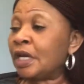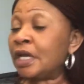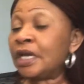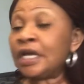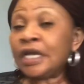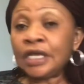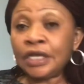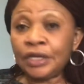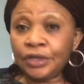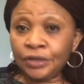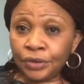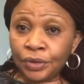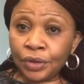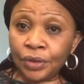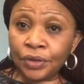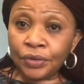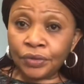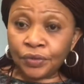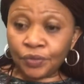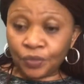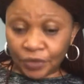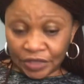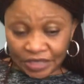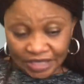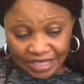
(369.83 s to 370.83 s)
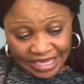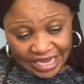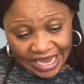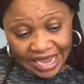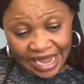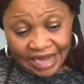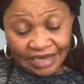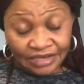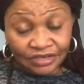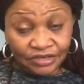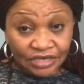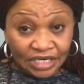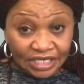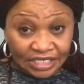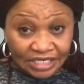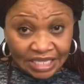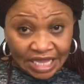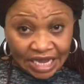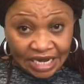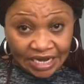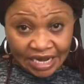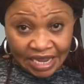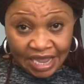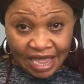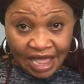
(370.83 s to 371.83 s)
he know with the address
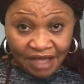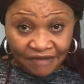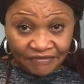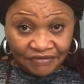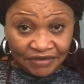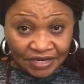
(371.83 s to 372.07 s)
that they have